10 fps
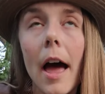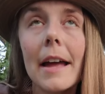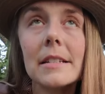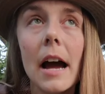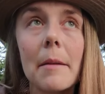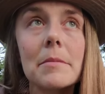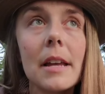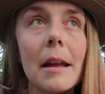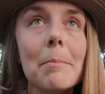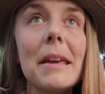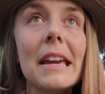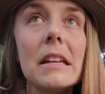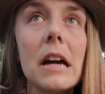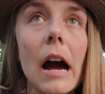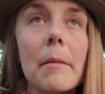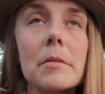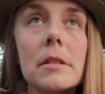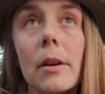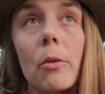at times, at peak times. There